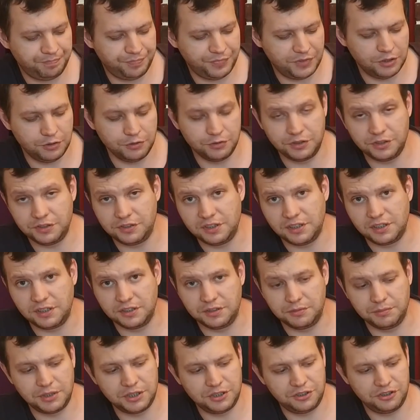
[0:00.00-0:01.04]
this thing is much
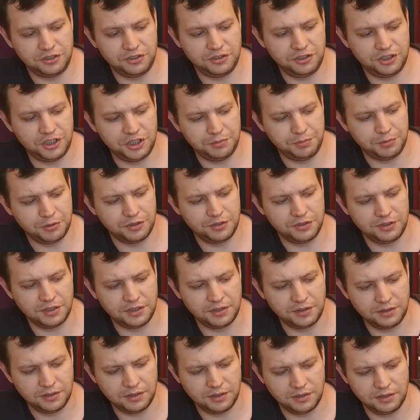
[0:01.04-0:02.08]
cheaper than
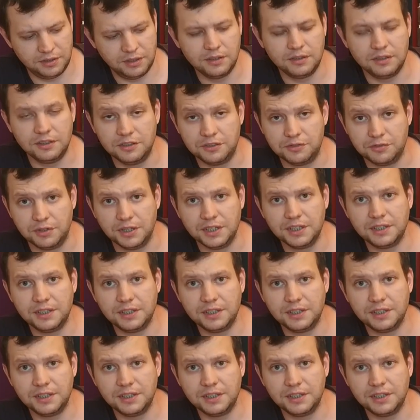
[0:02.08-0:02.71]
this one,